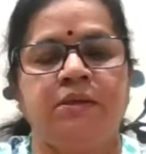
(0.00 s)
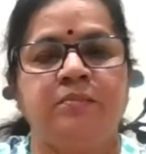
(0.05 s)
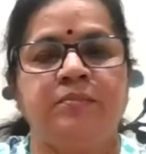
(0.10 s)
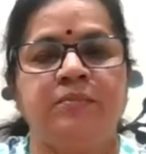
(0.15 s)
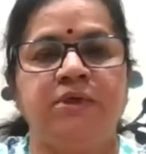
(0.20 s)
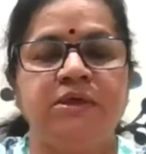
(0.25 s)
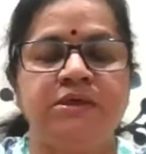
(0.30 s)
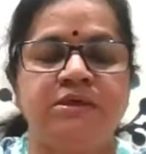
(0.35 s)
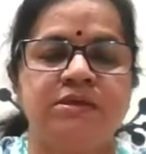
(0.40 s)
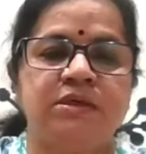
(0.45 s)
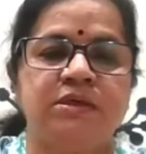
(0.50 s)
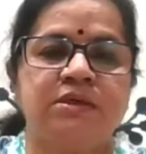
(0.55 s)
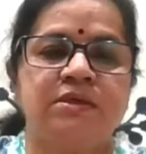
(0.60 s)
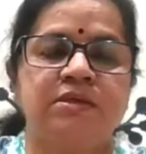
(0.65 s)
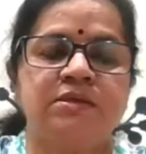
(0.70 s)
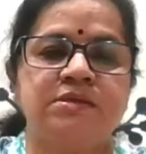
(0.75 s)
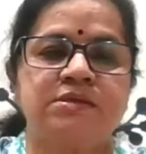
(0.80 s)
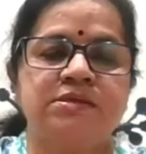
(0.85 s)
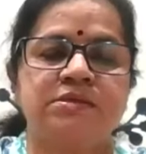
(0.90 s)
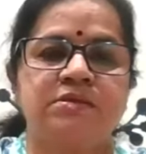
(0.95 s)

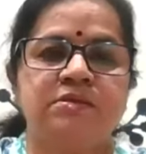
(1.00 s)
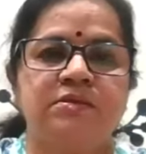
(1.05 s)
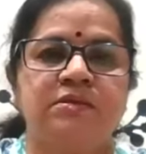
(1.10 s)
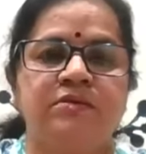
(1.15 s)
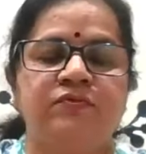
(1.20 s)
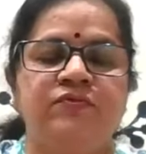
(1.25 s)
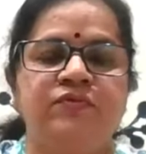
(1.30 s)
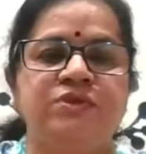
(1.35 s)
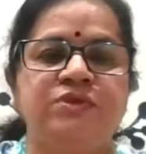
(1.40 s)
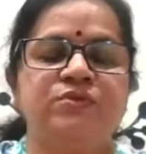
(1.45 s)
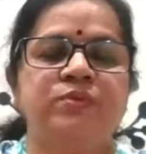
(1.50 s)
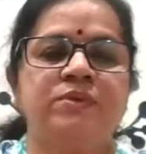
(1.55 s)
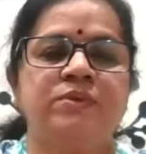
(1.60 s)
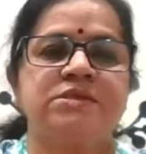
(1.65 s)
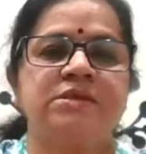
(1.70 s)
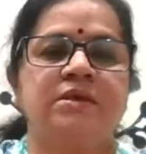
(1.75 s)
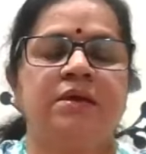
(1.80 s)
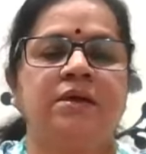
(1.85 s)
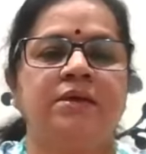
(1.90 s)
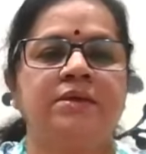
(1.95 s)
meetings which
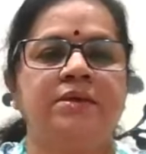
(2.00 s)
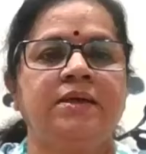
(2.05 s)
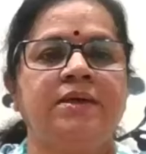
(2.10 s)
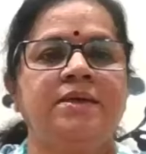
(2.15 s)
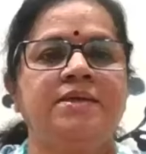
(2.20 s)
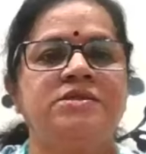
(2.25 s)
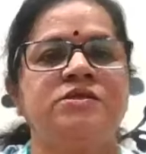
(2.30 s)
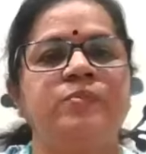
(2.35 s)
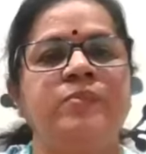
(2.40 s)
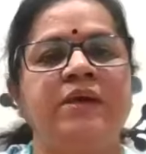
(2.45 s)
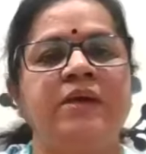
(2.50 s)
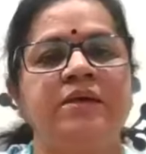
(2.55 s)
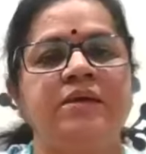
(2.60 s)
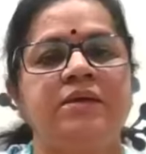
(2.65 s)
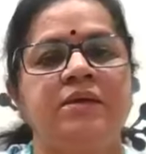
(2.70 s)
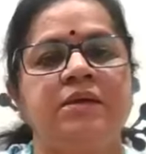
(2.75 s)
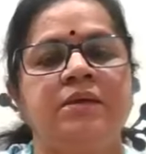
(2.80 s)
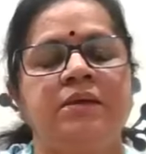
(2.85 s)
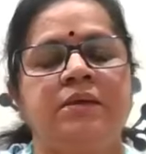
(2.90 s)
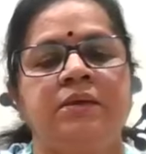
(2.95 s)
was organized
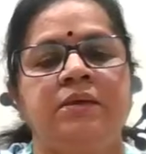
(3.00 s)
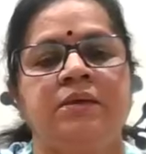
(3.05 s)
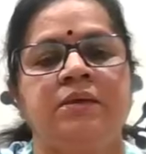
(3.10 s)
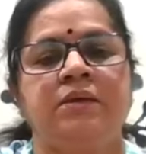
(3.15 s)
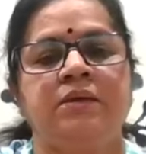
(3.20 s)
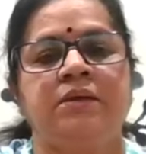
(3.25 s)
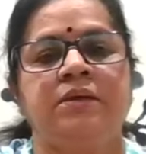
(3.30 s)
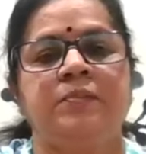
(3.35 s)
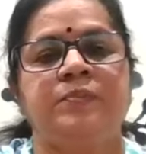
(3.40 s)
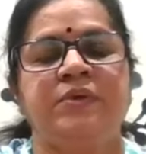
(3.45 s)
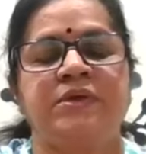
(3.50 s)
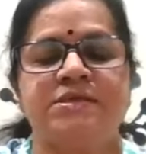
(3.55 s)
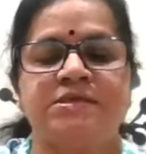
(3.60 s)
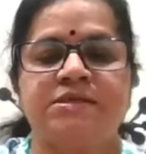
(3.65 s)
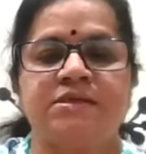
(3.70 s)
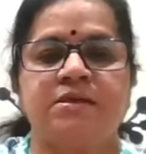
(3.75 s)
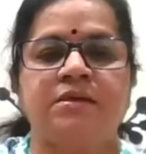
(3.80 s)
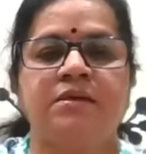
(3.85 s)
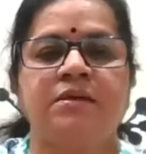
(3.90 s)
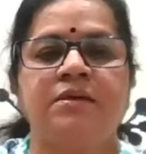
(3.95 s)
by
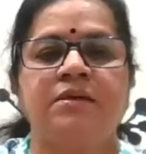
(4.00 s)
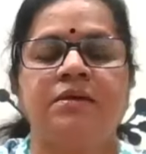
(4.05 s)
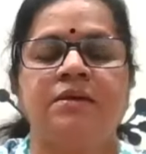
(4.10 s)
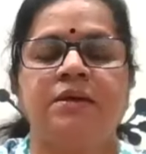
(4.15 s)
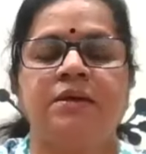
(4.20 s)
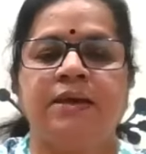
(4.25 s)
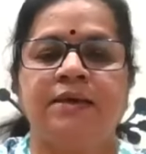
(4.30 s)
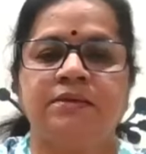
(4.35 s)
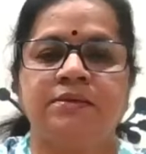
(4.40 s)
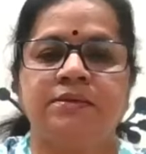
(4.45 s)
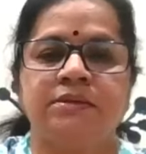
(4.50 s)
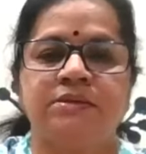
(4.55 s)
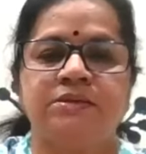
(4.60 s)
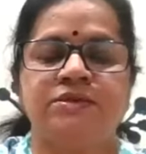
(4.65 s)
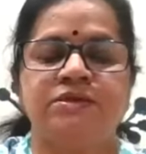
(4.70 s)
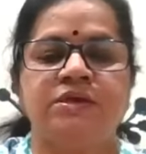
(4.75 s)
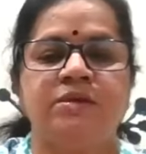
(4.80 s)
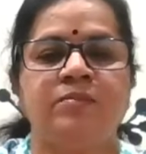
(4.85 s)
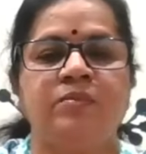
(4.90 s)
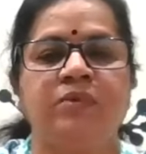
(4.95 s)
Prasanna and the
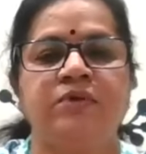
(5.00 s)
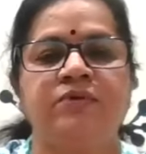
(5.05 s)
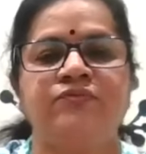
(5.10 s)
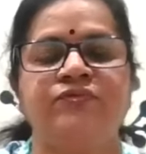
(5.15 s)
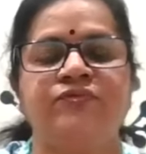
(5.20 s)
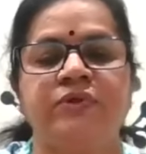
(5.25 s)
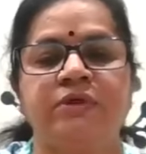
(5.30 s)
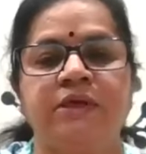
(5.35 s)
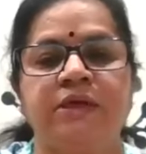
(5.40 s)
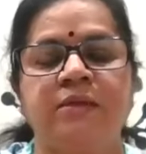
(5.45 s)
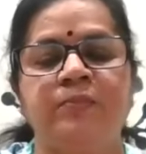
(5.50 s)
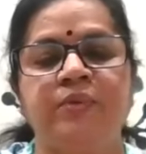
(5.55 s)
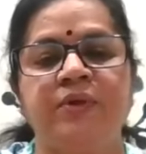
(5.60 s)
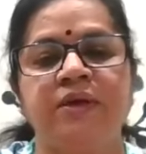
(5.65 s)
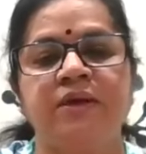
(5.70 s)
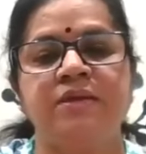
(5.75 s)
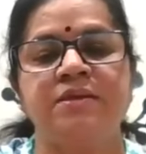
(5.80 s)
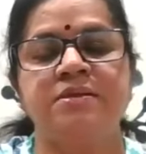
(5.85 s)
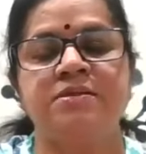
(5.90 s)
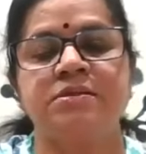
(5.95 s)
team of Fertile
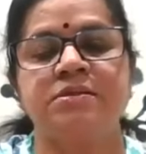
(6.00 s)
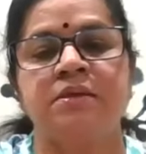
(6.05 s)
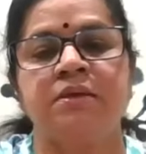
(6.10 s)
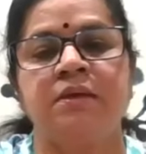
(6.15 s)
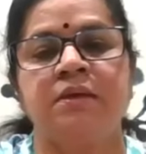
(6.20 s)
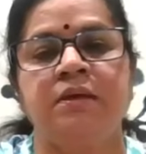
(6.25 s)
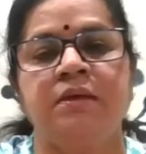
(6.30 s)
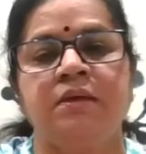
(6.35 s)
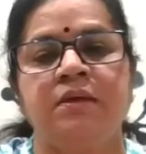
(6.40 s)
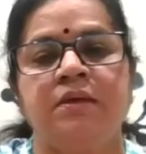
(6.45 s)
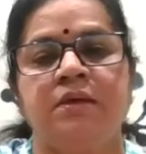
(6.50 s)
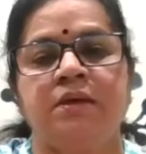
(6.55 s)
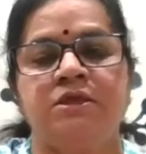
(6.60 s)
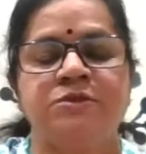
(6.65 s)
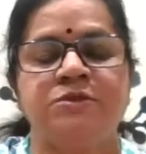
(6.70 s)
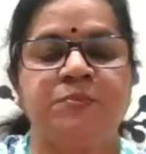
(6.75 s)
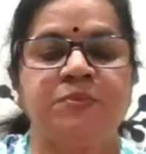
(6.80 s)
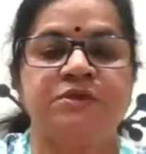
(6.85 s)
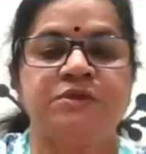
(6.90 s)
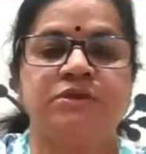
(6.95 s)
Brains.
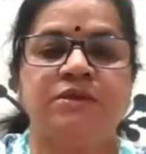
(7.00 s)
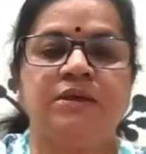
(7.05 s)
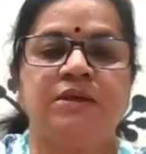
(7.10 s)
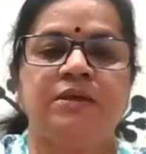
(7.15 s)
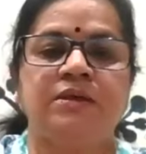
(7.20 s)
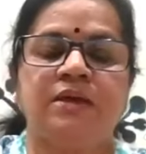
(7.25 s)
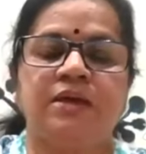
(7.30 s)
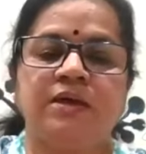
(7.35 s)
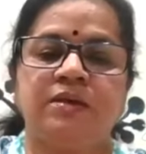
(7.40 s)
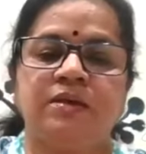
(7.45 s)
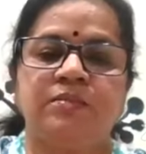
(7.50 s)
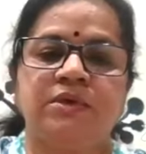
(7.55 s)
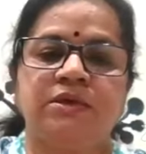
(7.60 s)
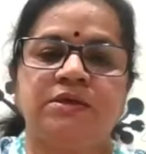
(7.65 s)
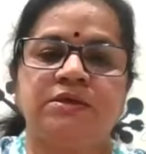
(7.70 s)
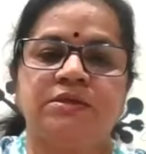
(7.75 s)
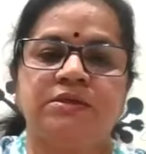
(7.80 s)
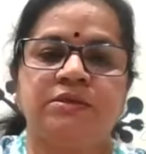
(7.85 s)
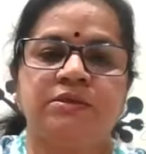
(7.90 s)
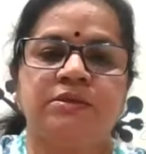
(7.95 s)
Especially, I
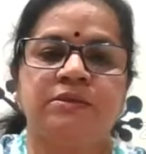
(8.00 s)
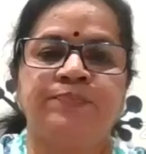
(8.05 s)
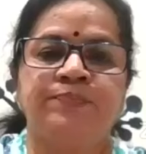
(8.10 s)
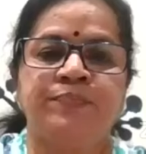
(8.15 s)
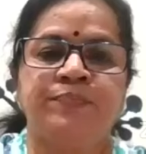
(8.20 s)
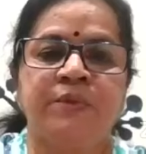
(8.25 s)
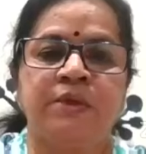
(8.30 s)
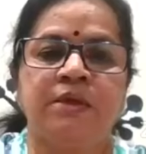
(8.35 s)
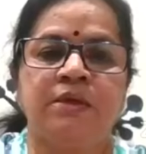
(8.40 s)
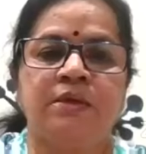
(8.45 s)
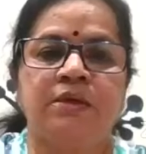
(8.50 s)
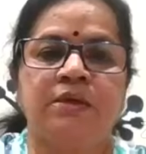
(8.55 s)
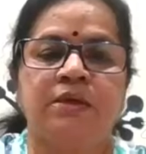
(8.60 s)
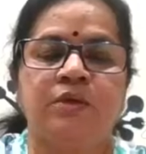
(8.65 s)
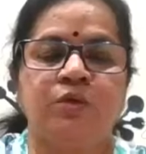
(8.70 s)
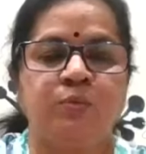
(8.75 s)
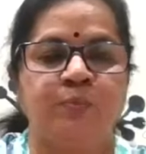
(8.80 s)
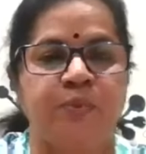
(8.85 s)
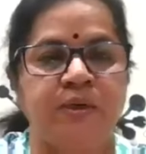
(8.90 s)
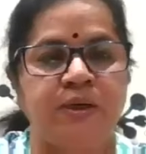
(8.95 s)
met
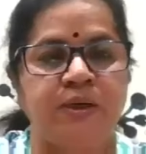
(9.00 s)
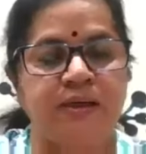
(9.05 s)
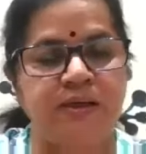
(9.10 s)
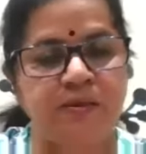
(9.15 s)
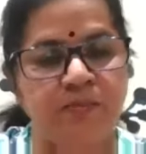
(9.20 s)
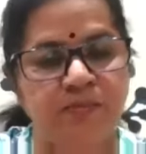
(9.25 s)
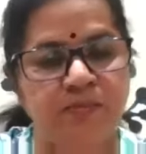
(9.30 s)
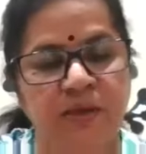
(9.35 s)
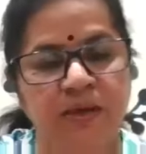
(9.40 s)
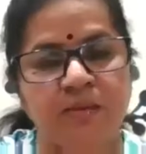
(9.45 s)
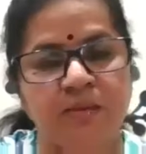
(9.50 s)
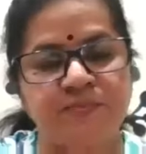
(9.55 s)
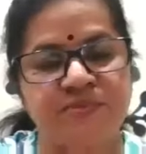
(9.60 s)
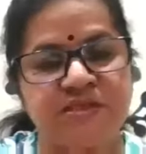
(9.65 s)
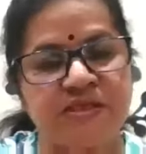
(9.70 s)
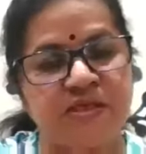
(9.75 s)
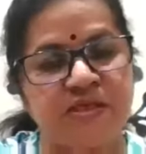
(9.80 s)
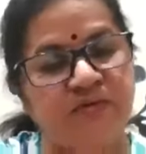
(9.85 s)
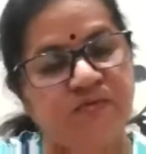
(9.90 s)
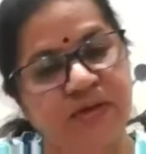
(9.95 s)
Rupali ma'am
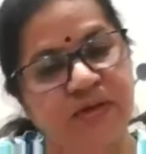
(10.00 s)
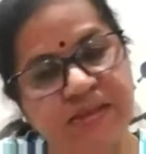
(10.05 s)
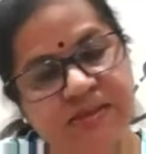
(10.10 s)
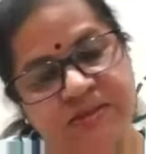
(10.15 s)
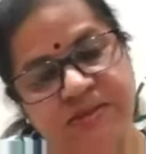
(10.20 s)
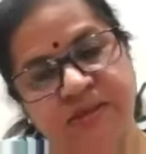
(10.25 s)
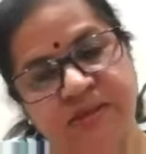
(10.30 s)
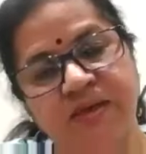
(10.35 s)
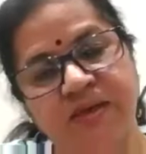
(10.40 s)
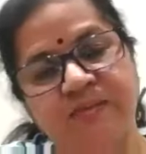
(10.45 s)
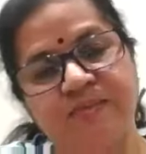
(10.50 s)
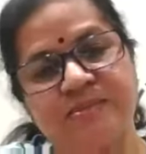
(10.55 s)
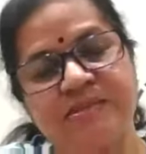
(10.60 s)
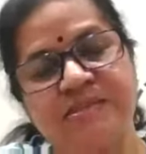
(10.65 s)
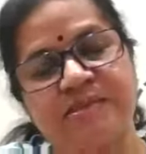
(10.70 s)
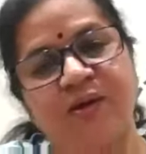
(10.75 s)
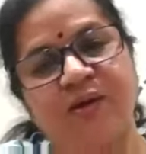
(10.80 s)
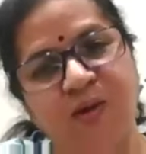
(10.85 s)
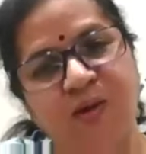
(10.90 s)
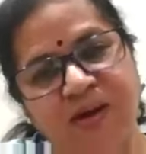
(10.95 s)
several
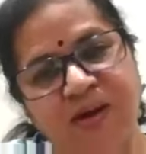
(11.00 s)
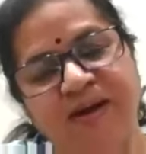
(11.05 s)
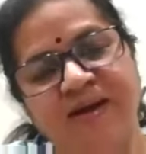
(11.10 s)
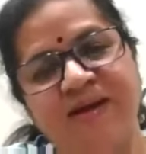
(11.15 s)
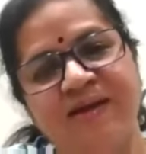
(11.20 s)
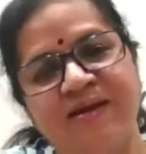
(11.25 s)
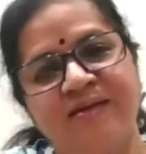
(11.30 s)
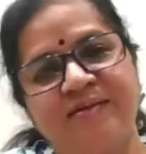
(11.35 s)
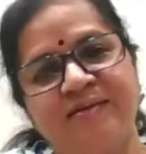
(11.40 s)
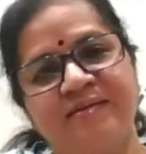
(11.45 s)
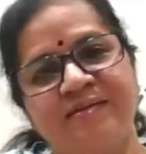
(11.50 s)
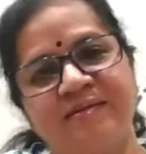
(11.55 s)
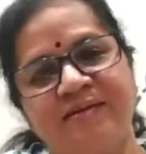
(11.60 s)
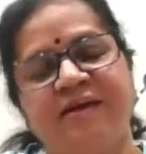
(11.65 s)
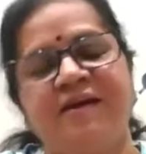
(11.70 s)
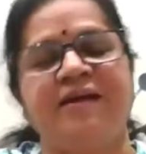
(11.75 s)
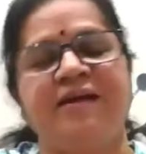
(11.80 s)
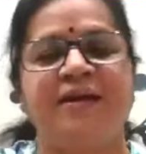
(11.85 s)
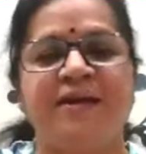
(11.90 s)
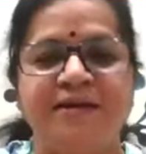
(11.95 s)
times online.
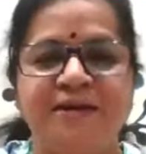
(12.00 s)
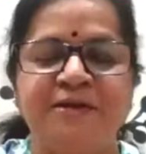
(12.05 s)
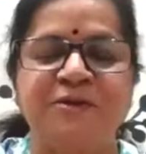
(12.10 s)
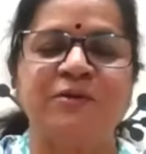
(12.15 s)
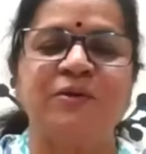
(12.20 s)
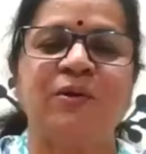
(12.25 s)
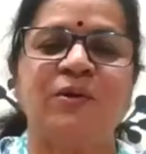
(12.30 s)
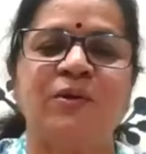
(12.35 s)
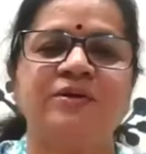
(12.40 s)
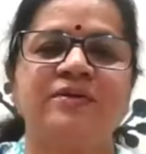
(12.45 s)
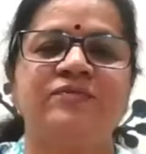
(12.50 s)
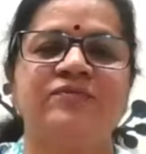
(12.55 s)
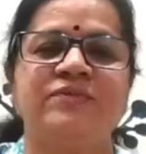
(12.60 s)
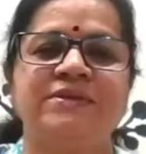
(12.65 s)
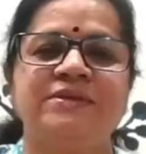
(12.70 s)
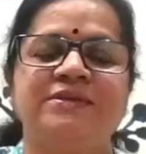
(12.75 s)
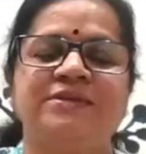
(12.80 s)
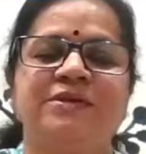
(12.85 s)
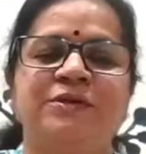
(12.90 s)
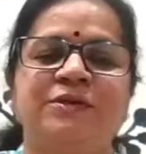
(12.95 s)
Yeah, I had a talk
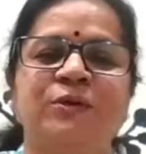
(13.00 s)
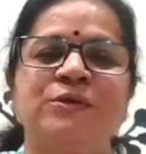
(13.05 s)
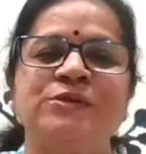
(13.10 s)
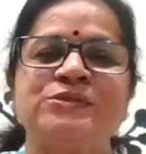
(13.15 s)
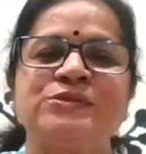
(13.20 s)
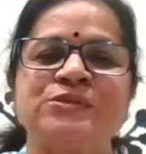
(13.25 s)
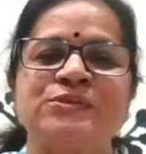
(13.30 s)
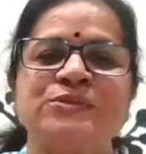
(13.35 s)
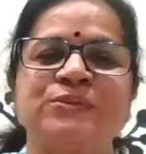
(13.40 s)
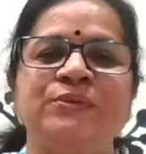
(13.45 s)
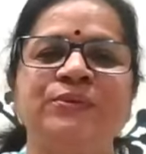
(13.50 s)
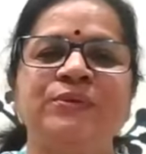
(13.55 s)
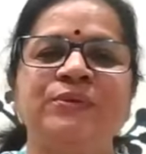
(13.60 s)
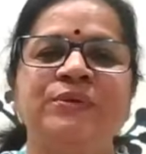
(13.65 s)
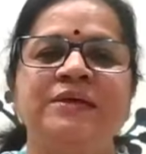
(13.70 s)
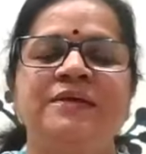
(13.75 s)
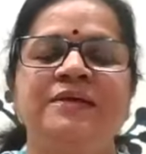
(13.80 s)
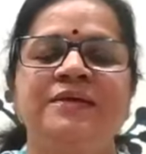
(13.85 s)
with her also.